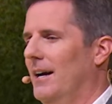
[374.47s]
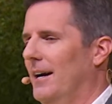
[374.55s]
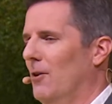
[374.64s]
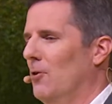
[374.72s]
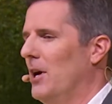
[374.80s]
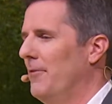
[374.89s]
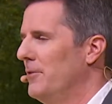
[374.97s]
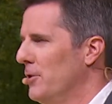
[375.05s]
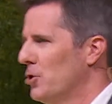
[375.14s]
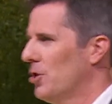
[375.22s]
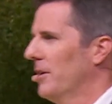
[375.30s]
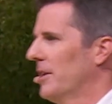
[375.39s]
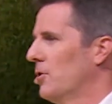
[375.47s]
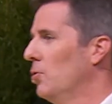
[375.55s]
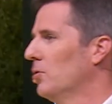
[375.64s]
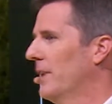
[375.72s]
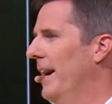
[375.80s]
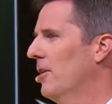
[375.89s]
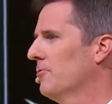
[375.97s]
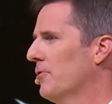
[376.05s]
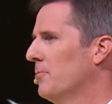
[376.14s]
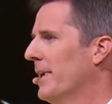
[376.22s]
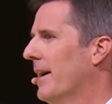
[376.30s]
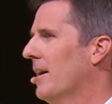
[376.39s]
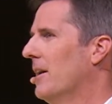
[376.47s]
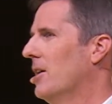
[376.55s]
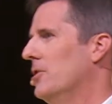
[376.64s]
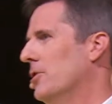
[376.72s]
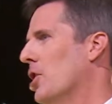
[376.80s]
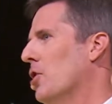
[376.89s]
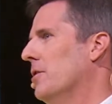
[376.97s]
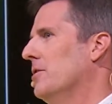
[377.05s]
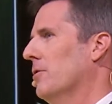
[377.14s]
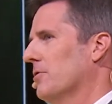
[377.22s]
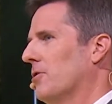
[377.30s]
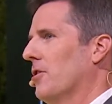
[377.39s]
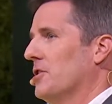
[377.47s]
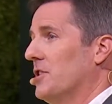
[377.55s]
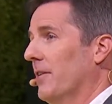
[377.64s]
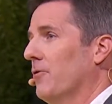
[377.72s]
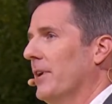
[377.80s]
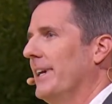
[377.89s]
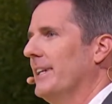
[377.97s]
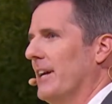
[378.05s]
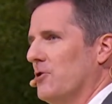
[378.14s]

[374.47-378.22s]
Uh, if you start to cool down from there, you go, you'll start shivering.